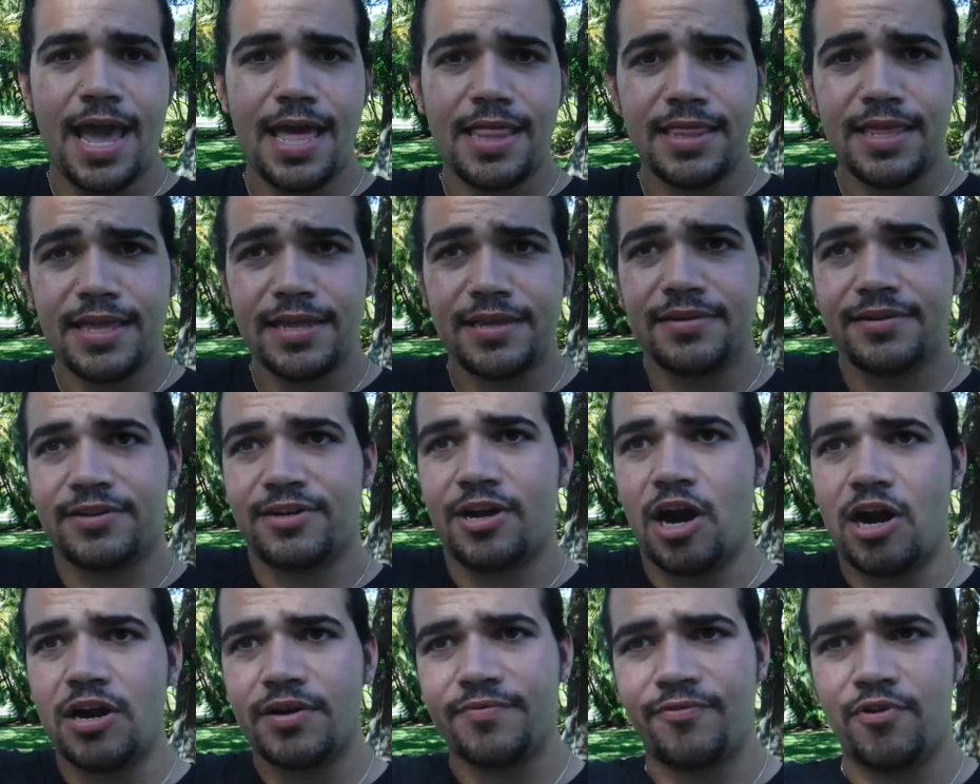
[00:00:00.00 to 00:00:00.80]
Then
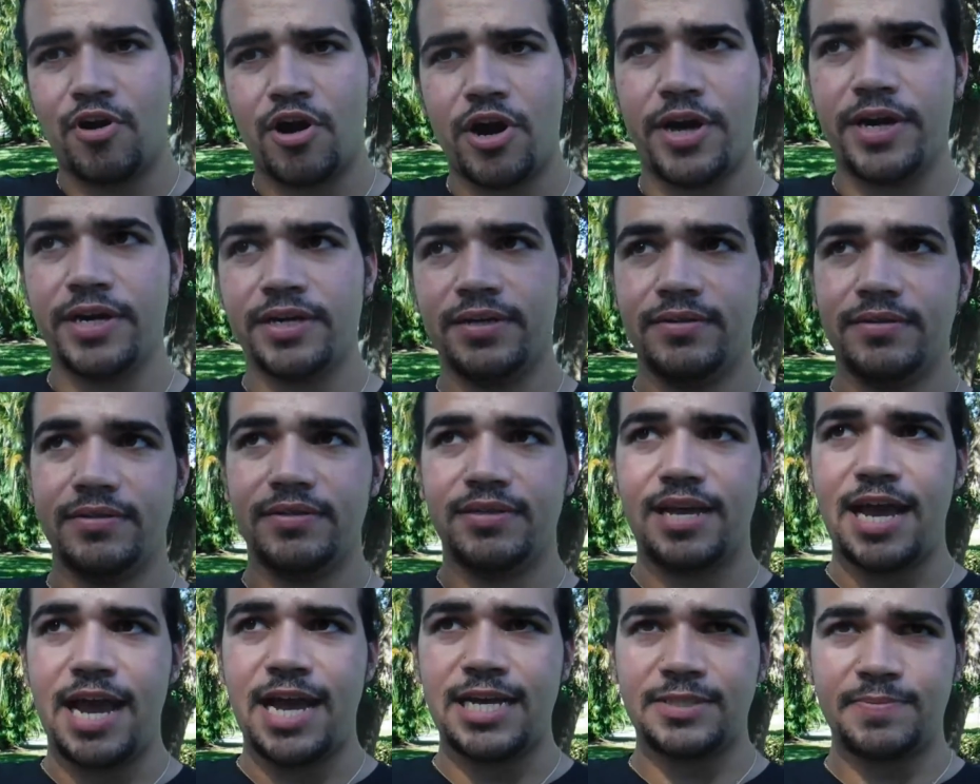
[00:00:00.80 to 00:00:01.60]
Gardevoir
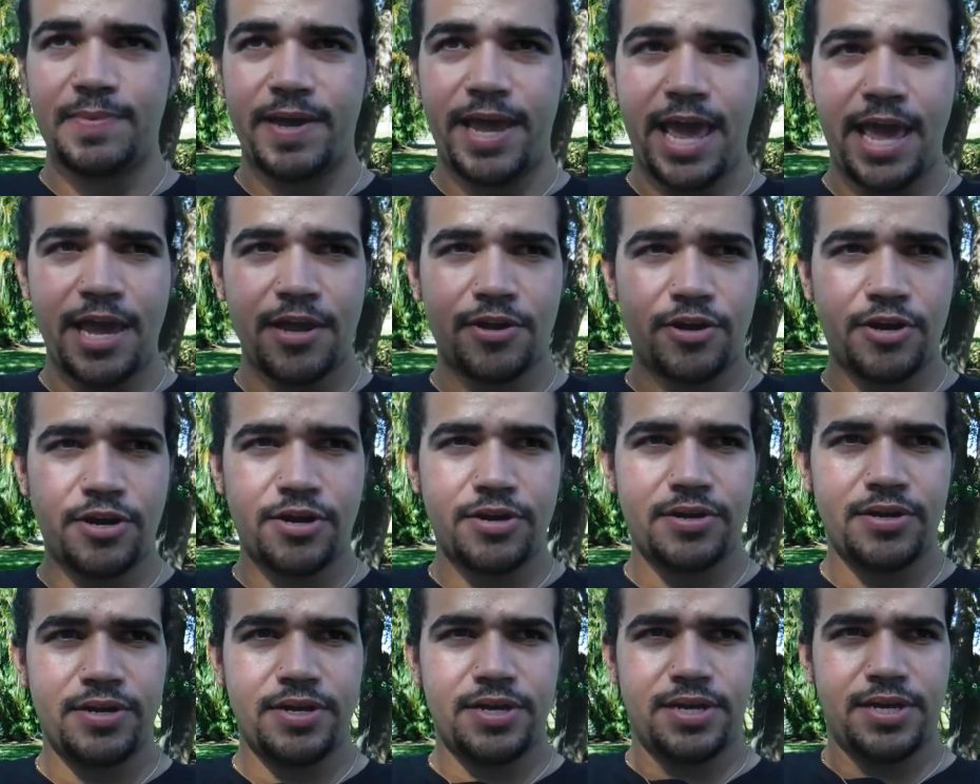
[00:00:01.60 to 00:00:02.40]
as my anchor
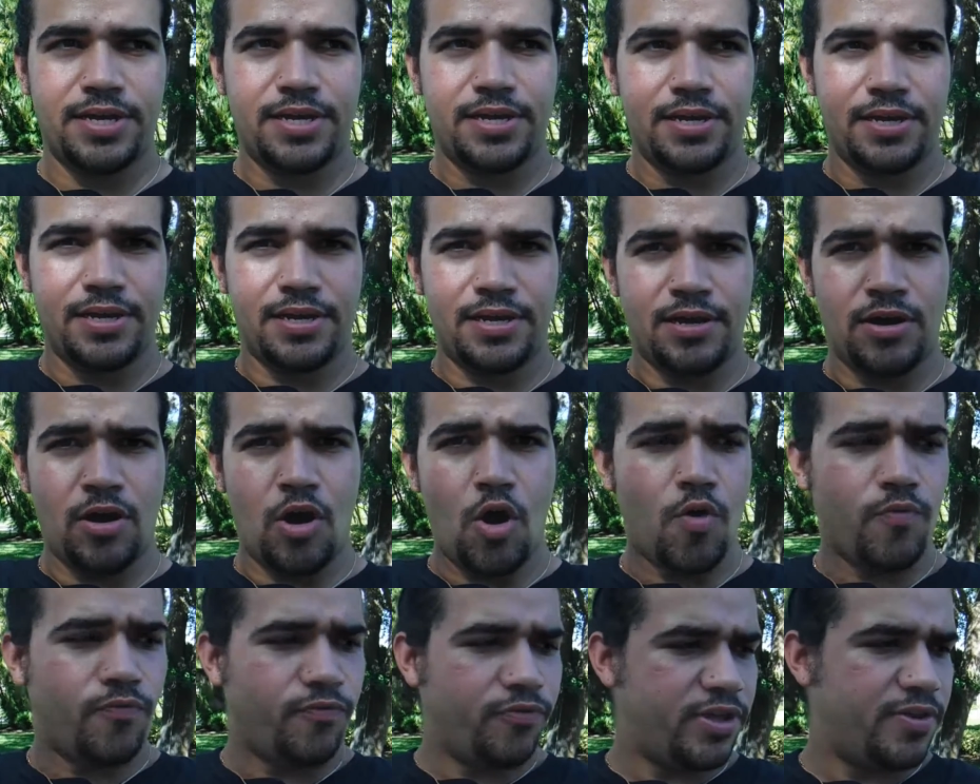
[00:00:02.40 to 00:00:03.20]

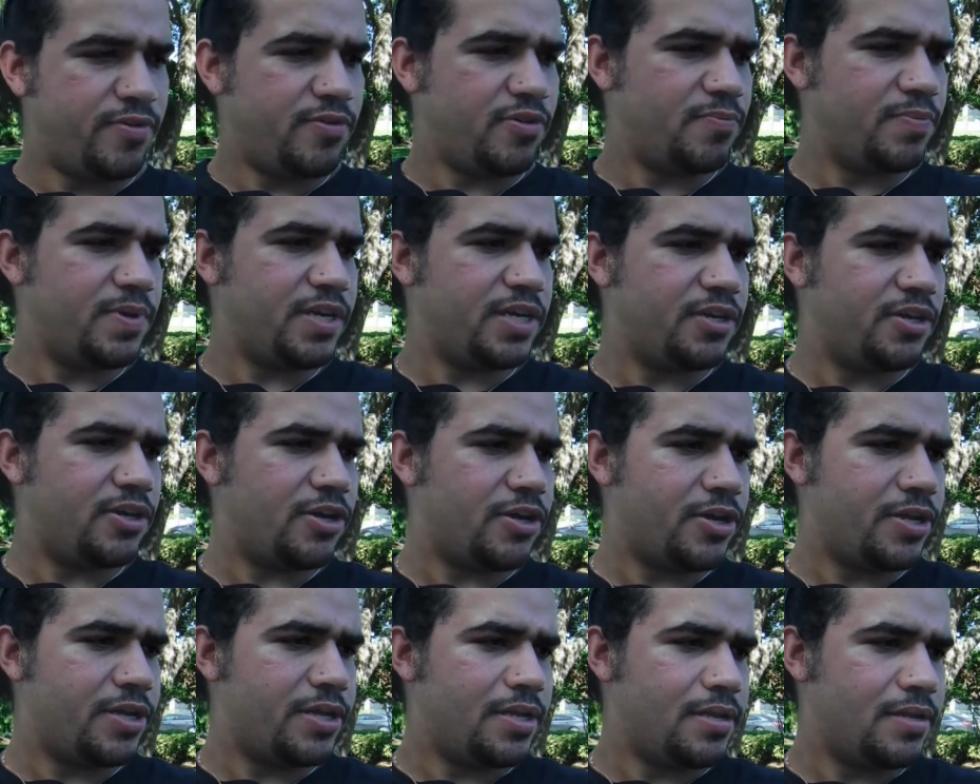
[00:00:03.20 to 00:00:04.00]
hopefully will be
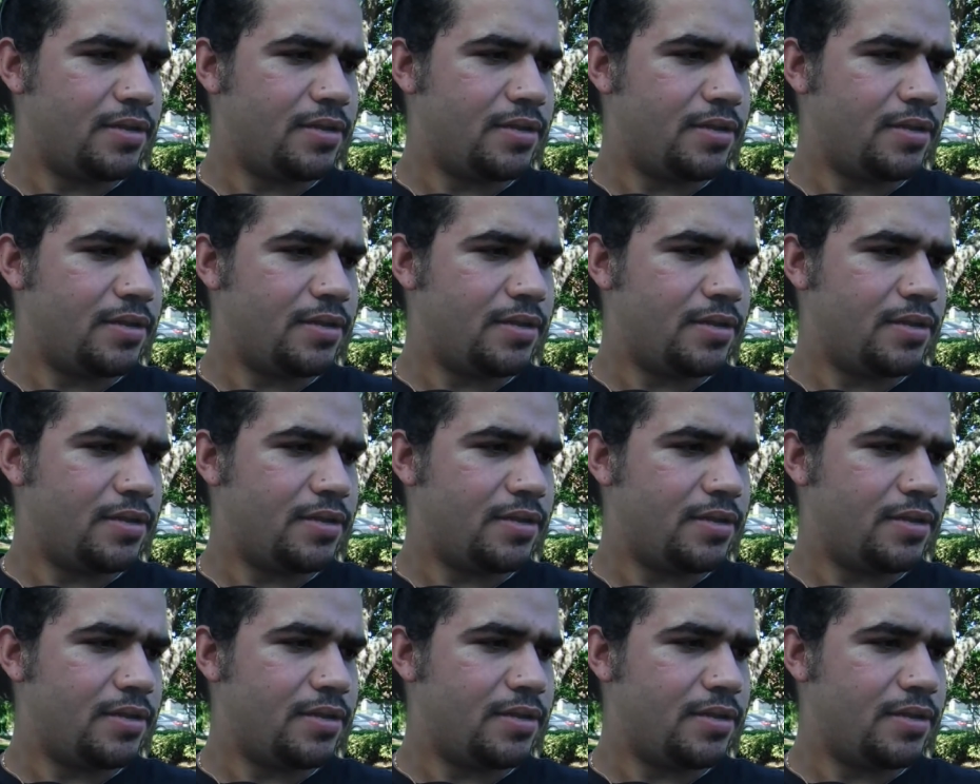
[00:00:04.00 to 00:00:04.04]
good.